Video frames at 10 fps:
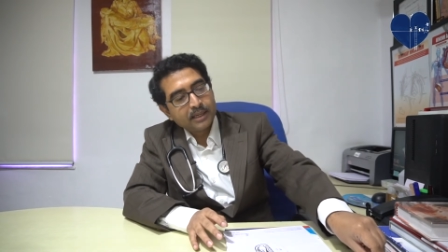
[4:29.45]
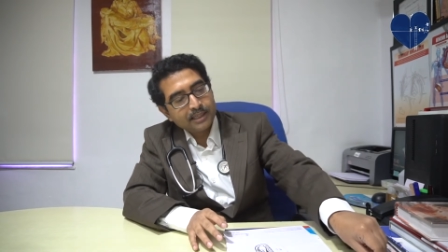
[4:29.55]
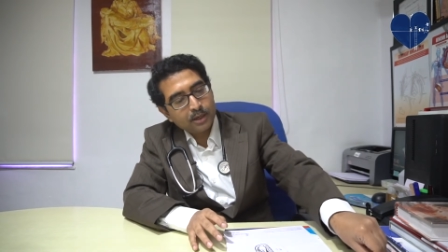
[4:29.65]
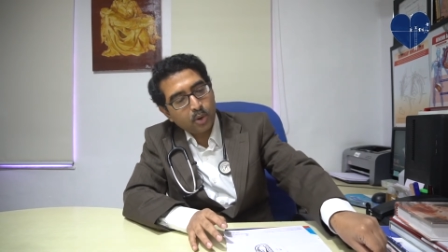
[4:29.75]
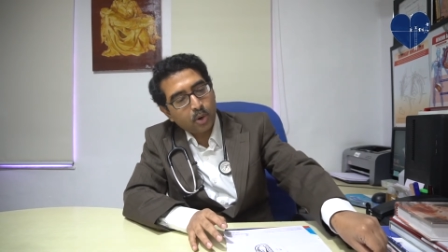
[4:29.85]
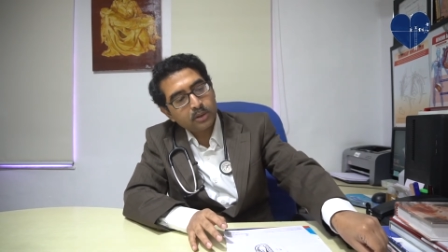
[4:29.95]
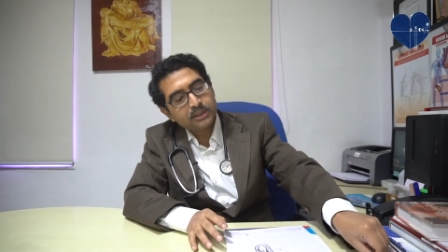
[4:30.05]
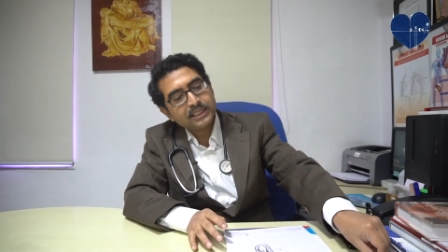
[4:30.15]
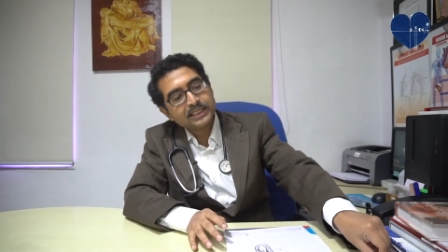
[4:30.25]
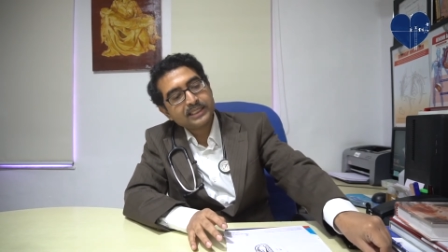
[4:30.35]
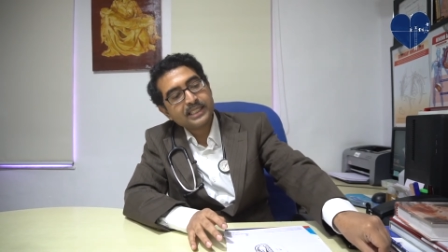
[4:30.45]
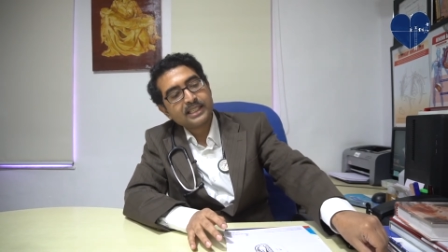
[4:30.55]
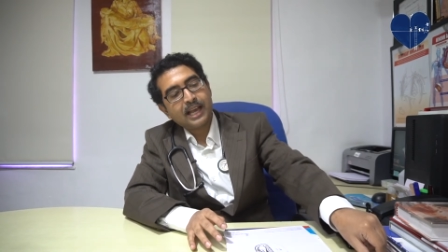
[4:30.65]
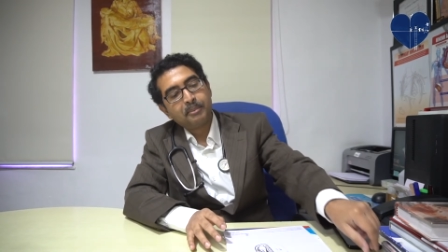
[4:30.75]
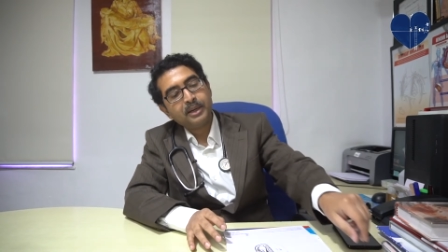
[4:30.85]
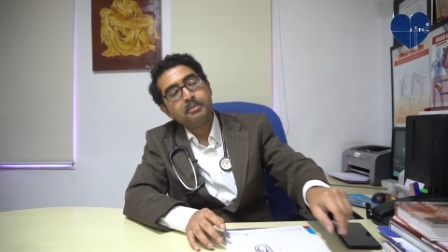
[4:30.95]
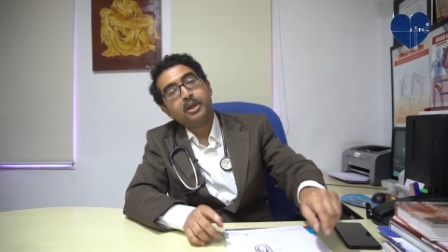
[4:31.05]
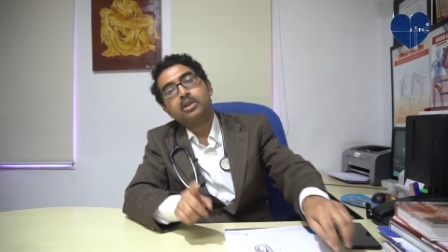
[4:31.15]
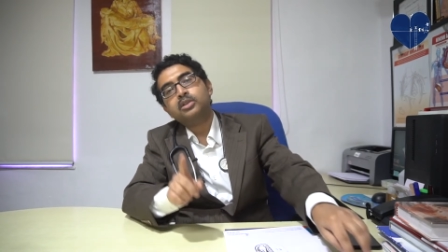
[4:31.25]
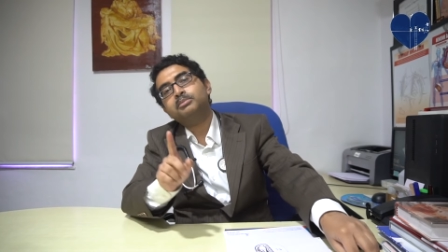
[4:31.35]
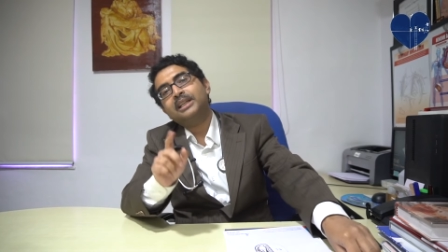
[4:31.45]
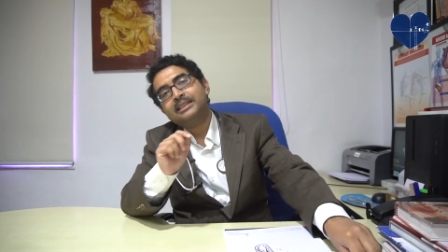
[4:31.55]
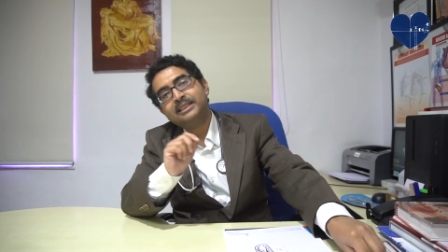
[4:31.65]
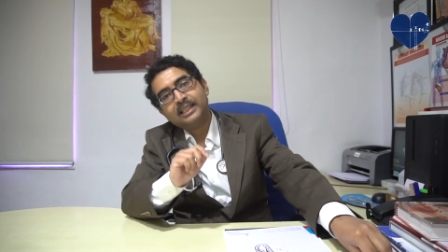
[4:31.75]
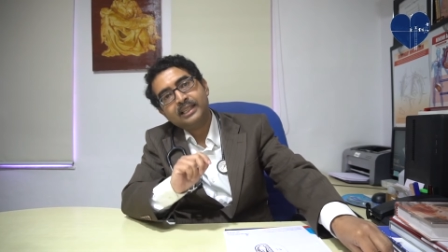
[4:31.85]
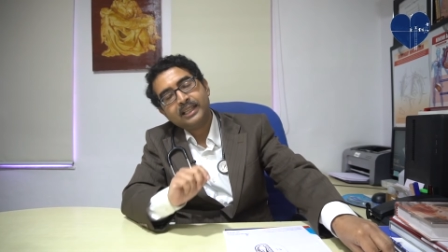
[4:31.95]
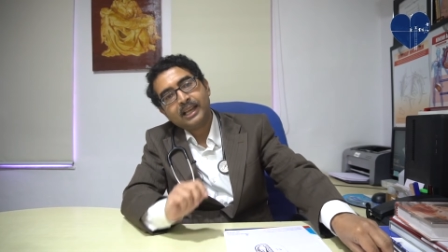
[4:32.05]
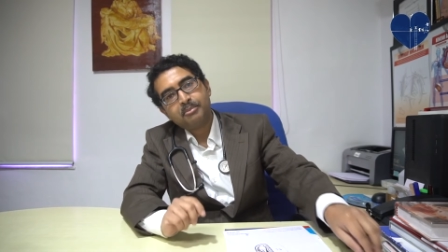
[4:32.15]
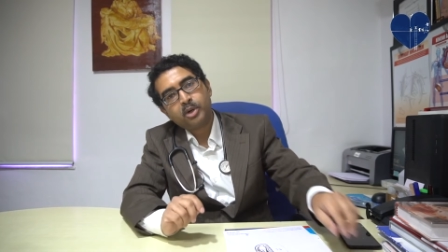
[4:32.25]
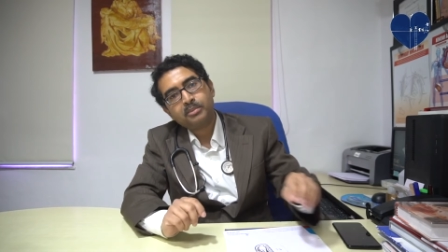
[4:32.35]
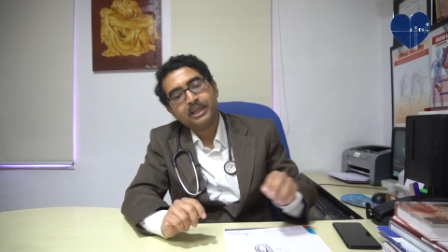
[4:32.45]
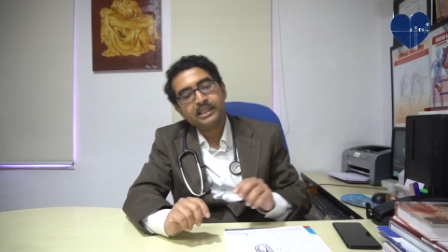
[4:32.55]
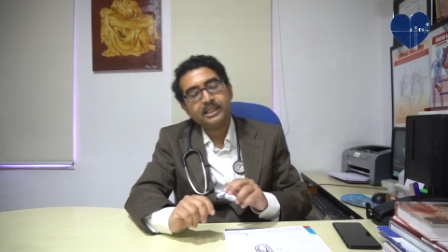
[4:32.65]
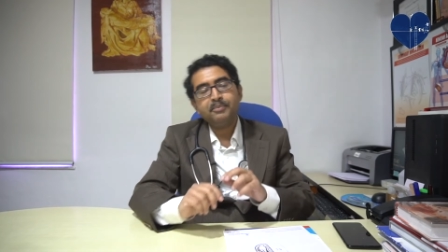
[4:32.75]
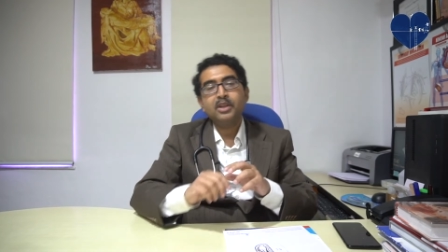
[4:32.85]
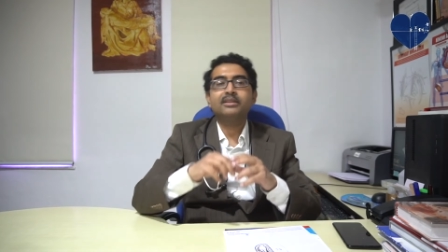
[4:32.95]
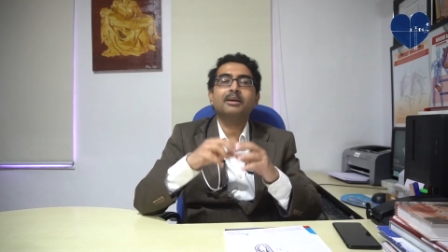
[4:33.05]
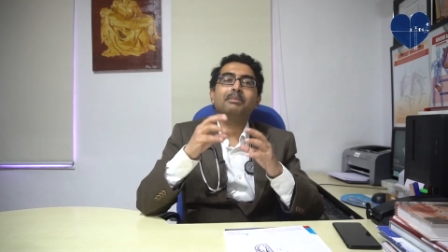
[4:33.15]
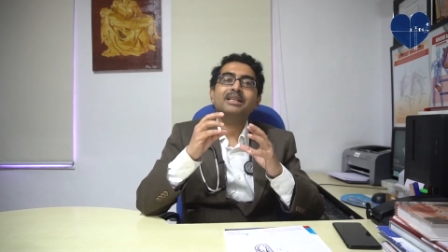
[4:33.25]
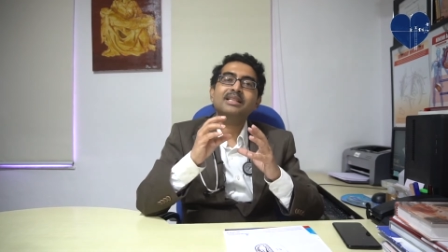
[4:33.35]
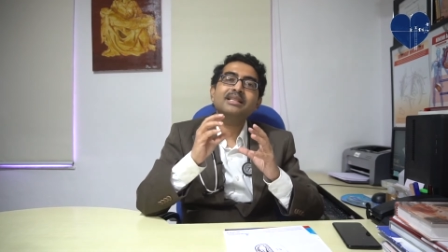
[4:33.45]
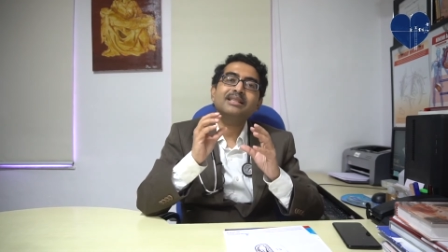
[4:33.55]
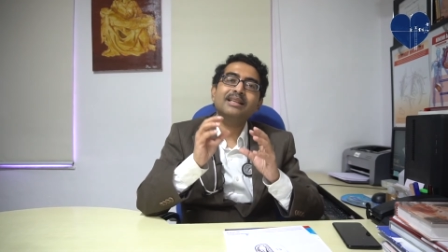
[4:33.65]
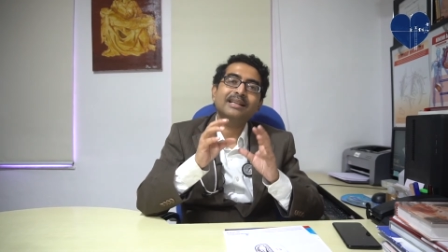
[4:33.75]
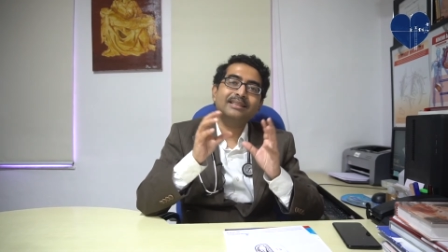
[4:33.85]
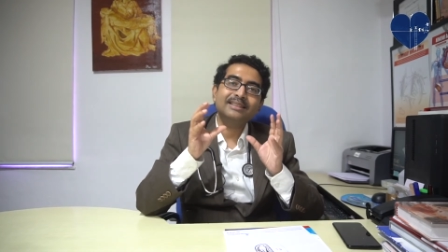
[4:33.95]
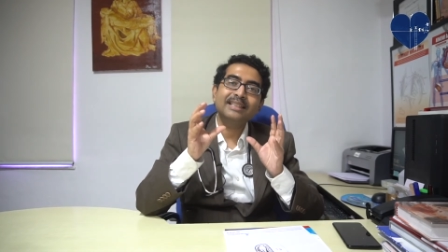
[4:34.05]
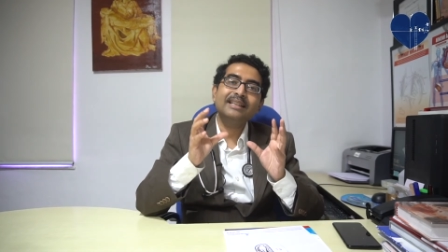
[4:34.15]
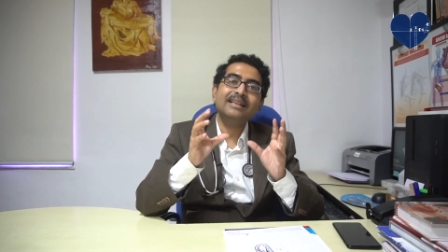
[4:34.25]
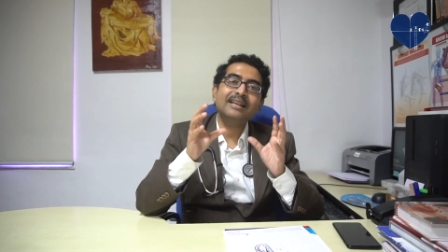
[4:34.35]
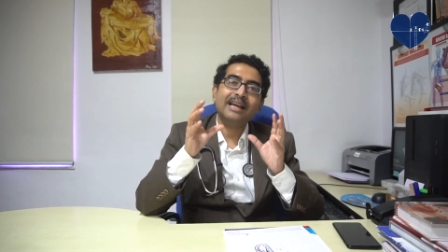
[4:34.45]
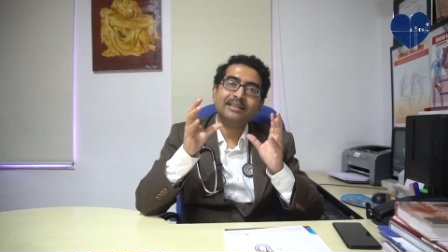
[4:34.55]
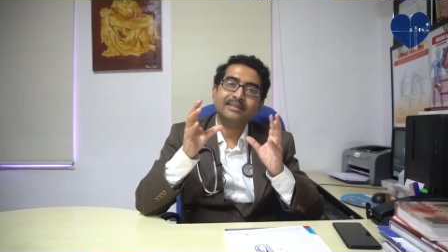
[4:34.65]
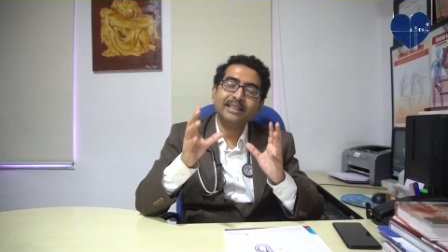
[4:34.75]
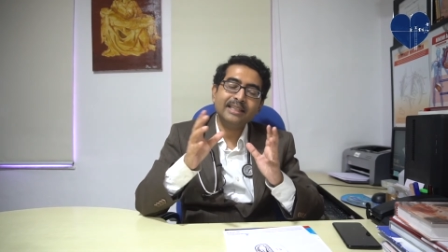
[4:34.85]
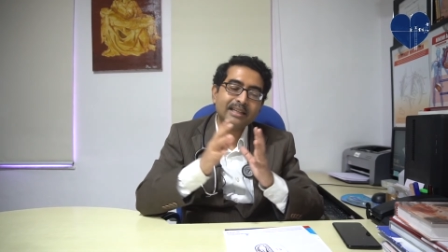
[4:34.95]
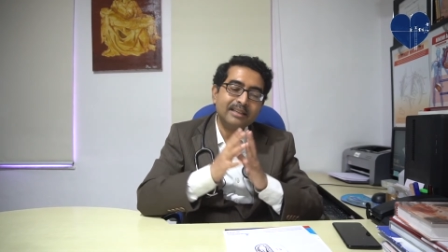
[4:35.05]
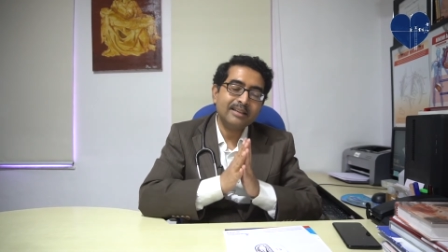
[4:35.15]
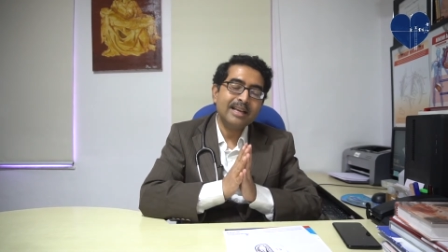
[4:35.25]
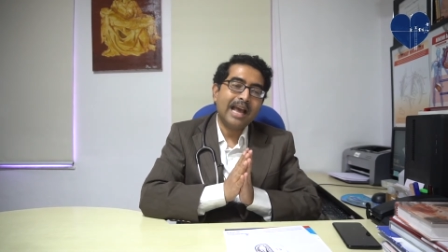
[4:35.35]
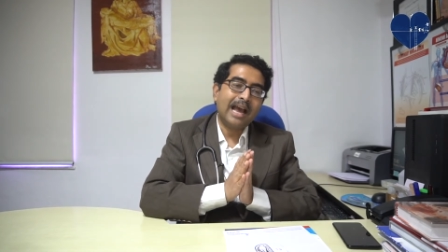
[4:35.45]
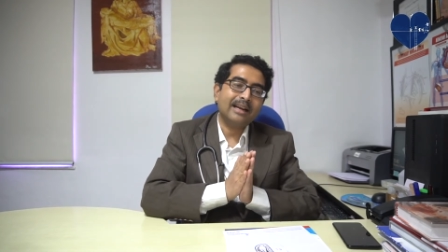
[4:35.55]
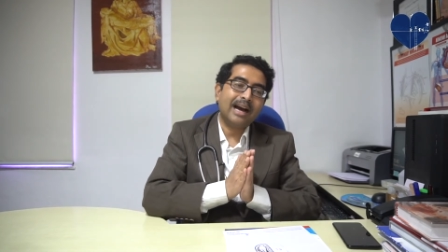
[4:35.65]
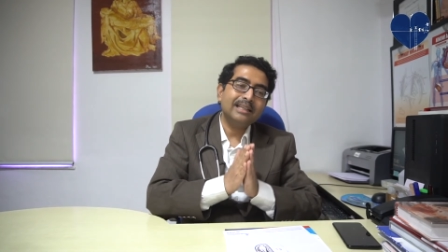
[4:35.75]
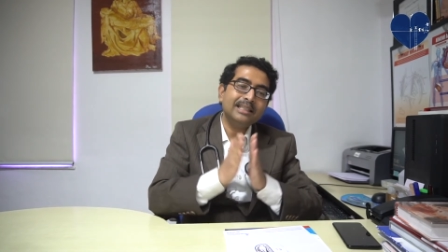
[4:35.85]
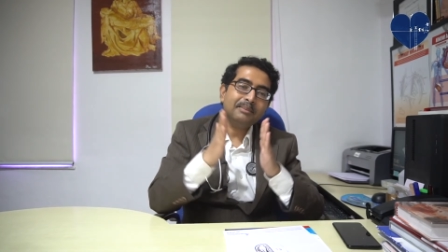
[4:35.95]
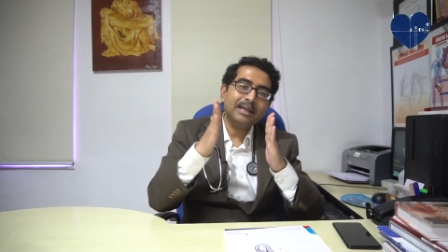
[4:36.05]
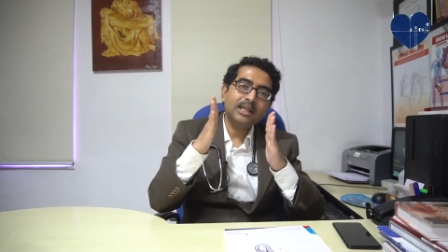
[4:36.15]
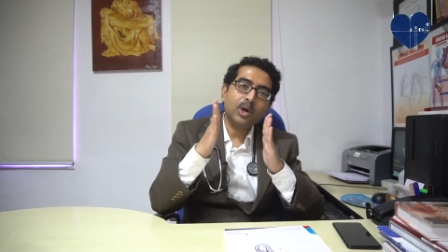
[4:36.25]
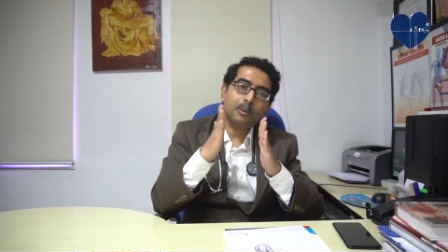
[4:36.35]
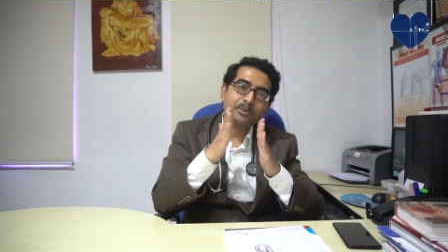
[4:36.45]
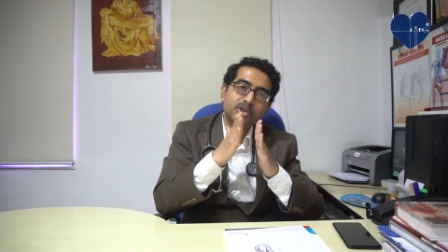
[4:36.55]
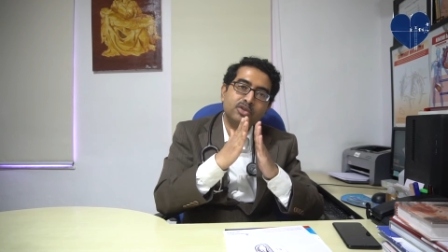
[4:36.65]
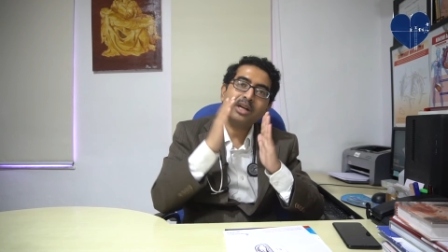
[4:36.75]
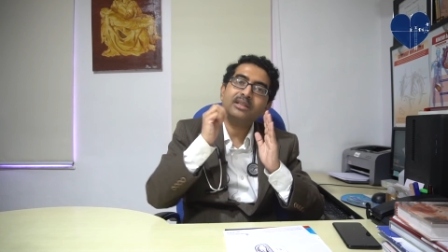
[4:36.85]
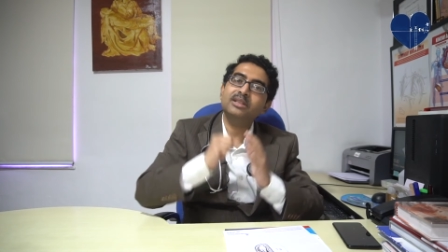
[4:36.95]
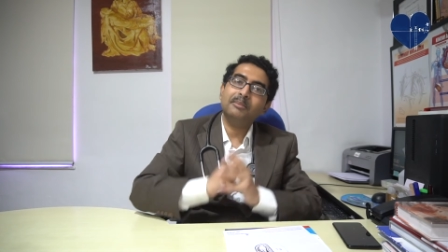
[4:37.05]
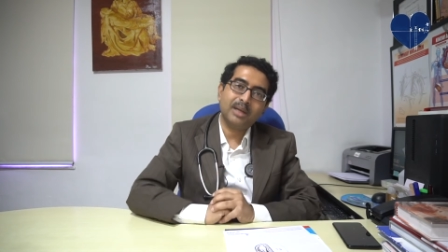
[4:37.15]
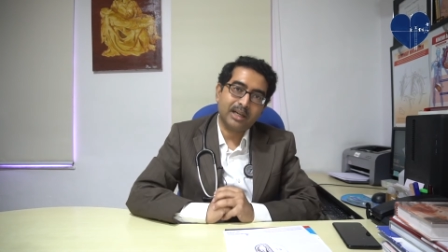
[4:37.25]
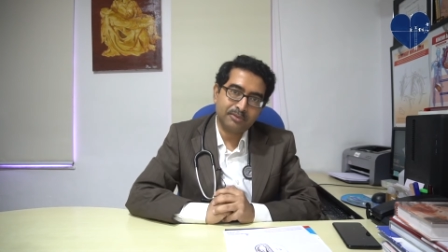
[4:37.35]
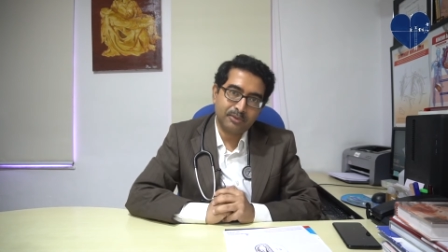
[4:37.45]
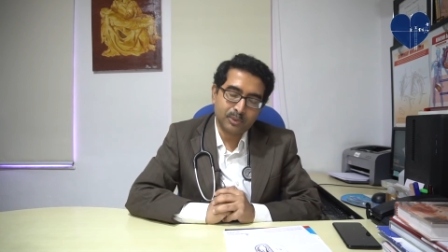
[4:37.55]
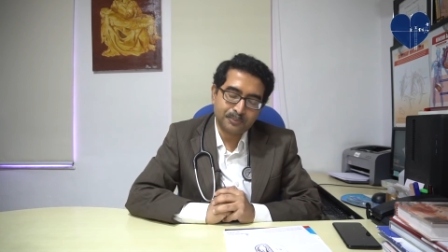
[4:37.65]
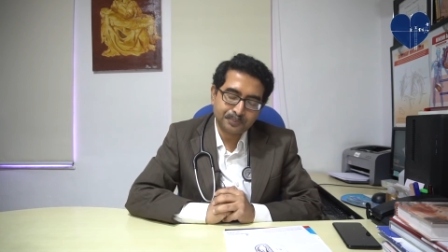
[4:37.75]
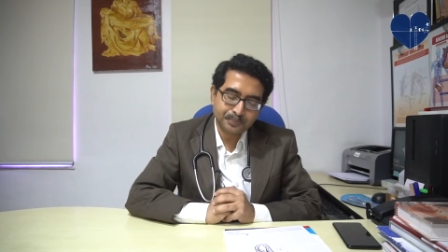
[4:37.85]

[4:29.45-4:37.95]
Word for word: Now all these things happen because of that genetic abnormality. The muscles get thicker and thicker and ultimately obstruct the blood flow.